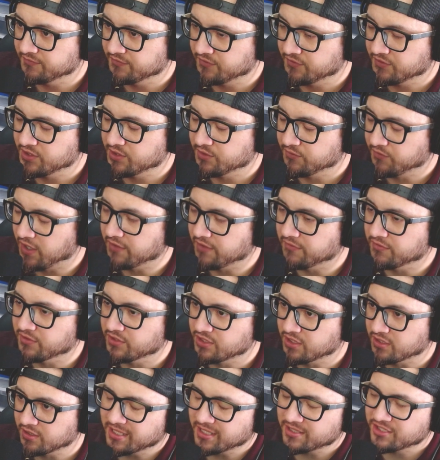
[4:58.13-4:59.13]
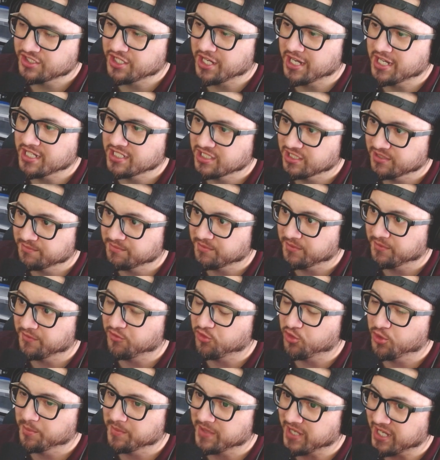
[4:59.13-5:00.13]
Survival Saga, chance of
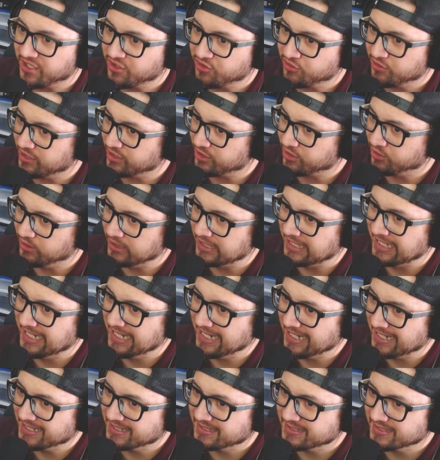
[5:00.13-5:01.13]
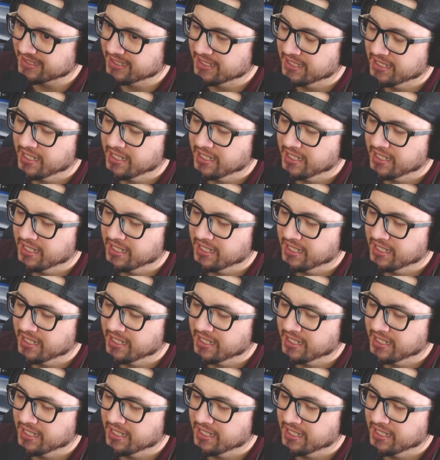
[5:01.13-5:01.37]
performing a critical hit,